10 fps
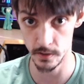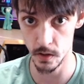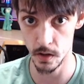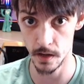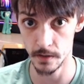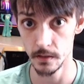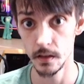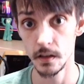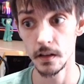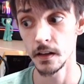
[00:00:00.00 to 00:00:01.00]
on,
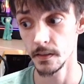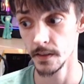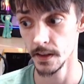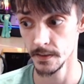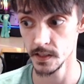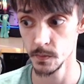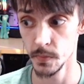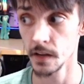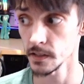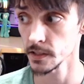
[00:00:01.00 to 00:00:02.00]
then this
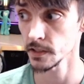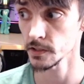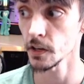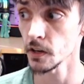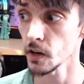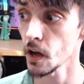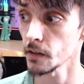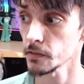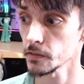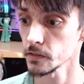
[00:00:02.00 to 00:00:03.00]
button is going to turn it
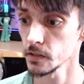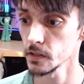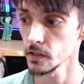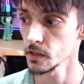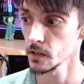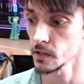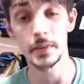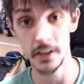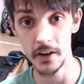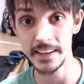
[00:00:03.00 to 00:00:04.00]
off. We
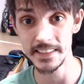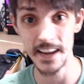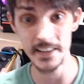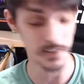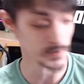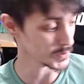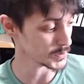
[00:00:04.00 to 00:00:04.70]
can go ahead and test this real